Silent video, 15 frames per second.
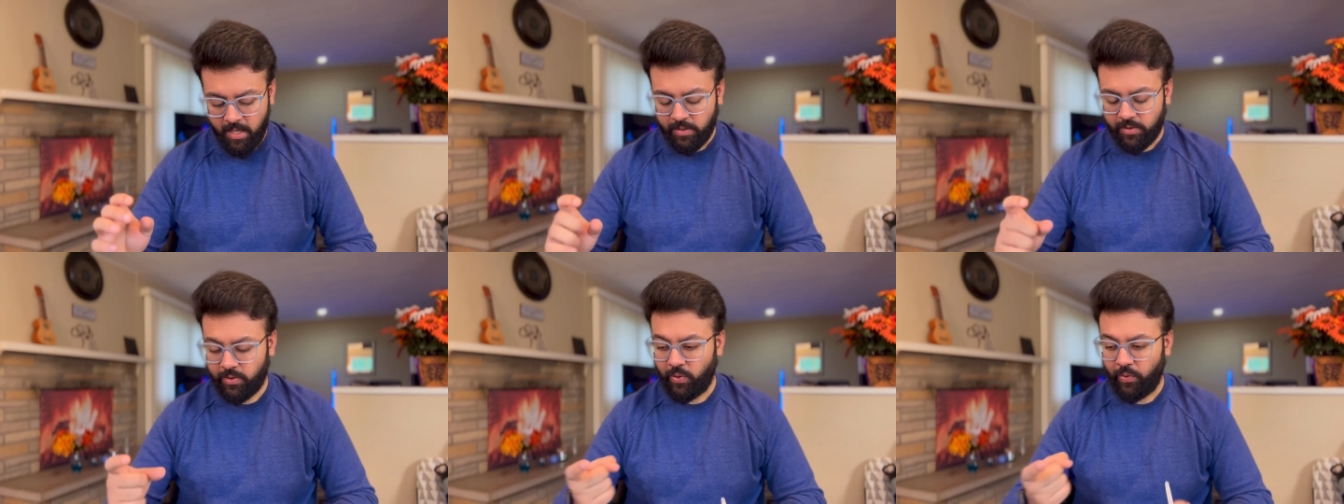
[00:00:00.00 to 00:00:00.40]

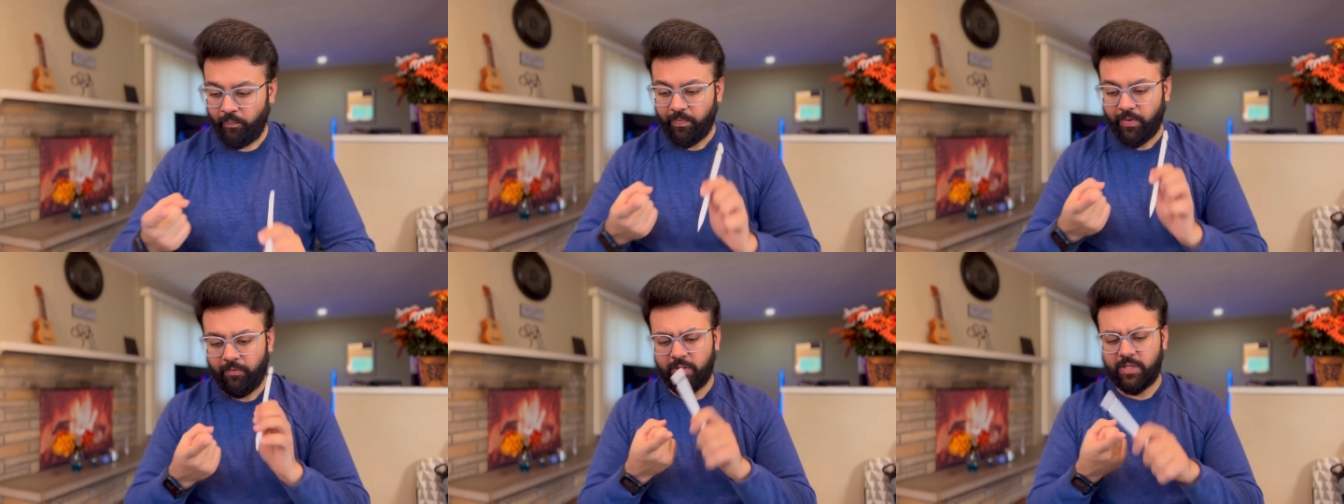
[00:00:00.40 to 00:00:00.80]
So
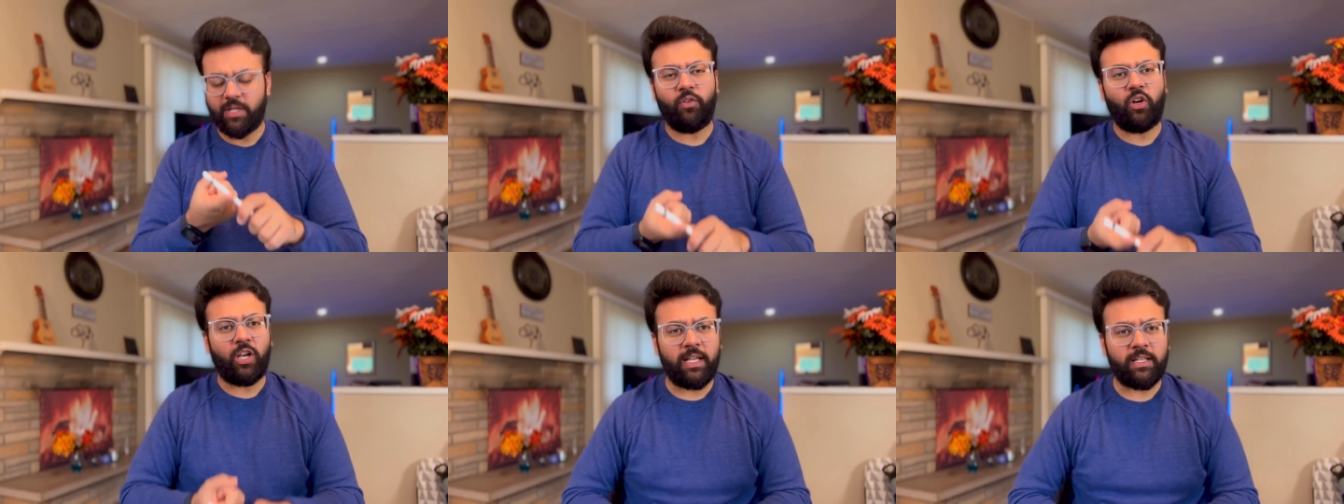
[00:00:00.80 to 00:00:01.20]
first
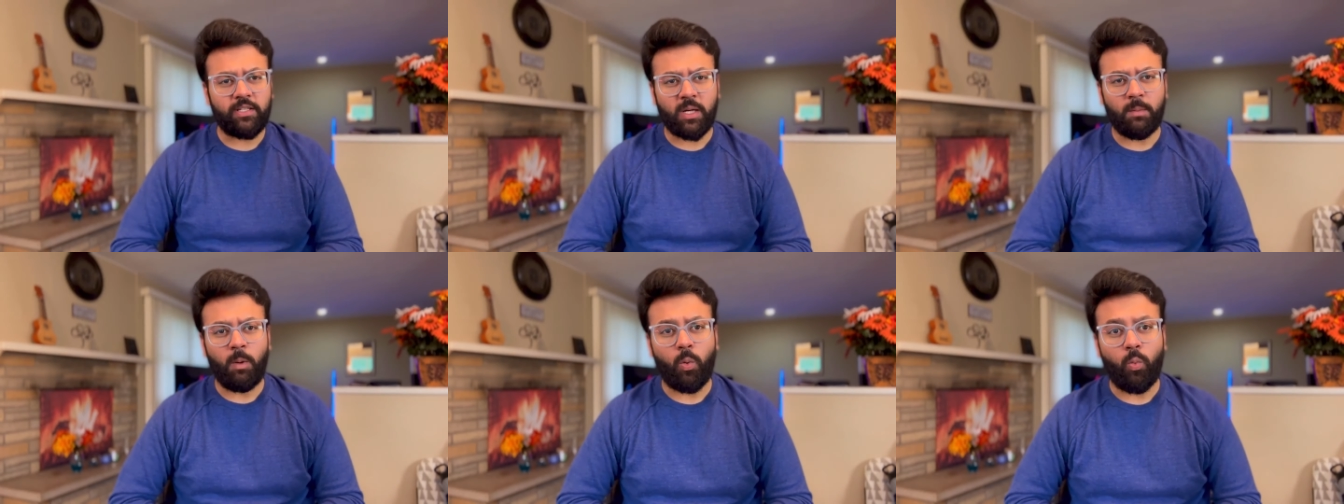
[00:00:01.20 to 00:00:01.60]
of all, let's
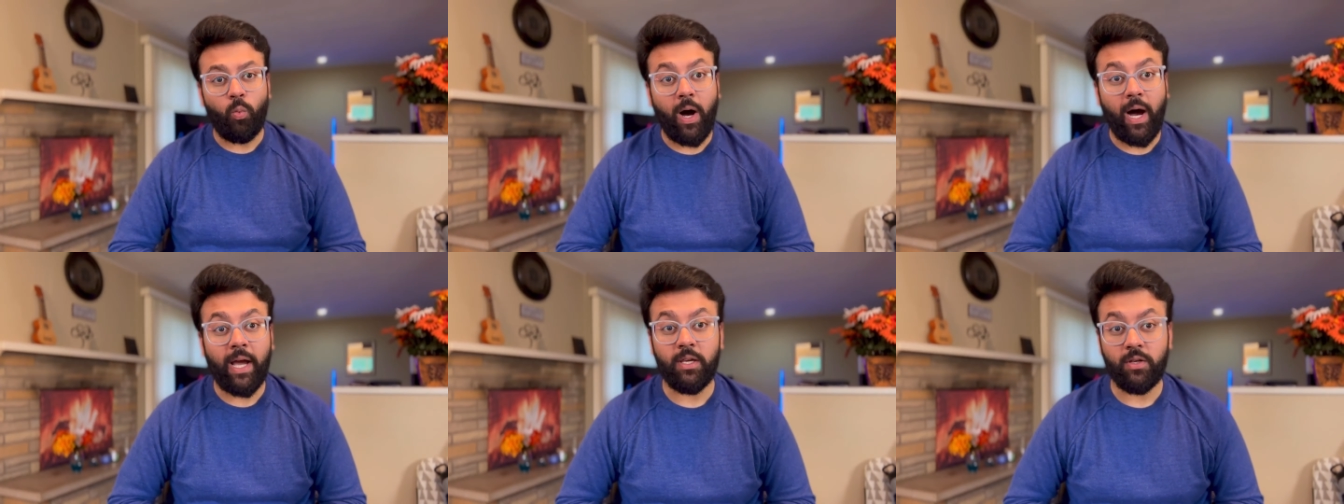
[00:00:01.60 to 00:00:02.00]
talk about
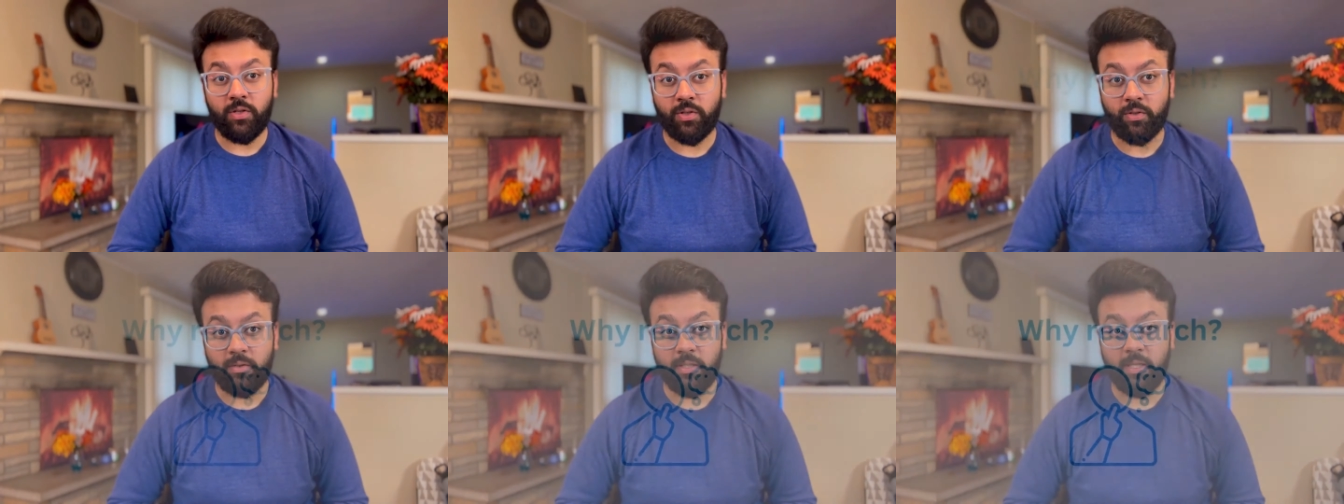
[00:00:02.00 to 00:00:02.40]
why you
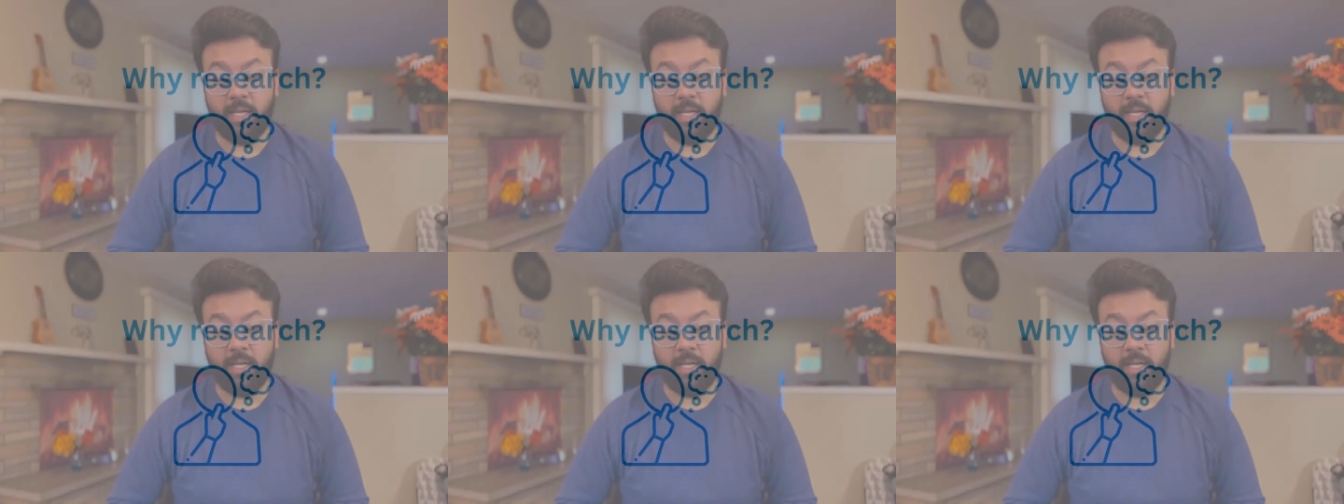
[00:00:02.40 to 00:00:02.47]
should